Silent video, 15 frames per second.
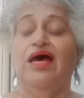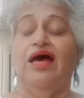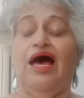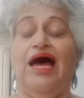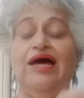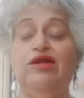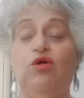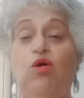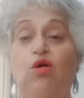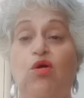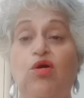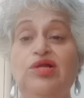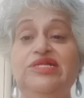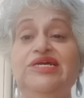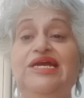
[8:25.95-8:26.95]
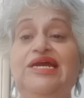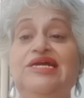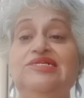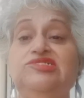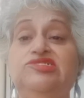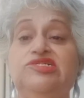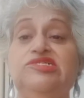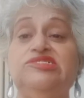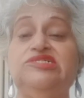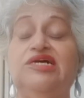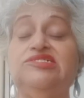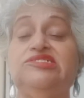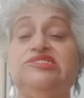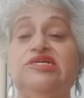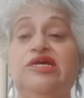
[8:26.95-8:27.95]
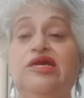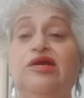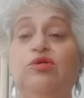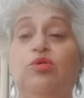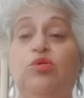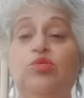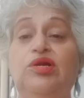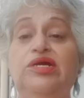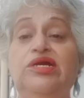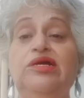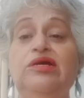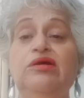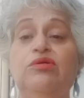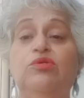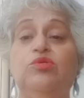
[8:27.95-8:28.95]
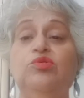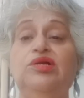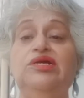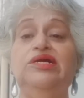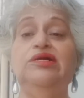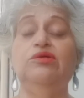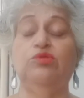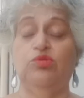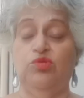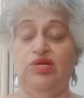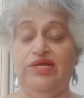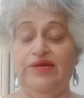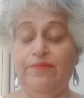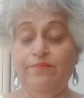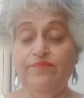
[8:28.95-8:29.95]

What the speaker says: And all the angels are singing, holy, holy, holy.